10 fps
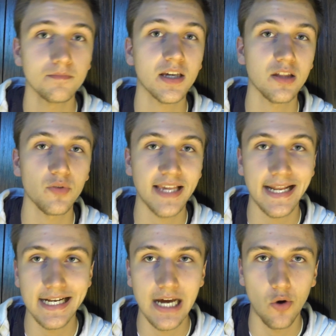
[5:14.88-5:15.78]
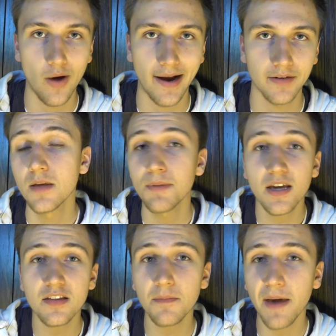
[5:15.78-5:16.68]
Because it was getting nowhere.
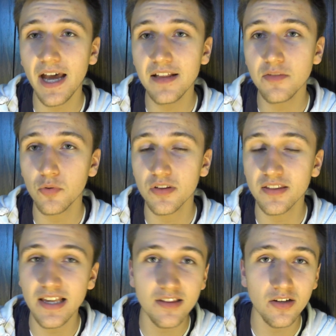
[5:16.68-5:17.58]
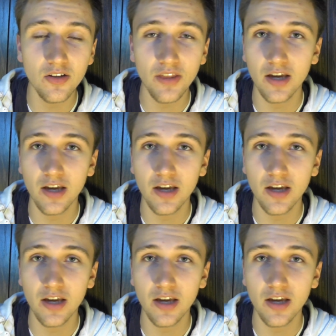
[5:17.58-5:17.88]
Because the bats were seasonal,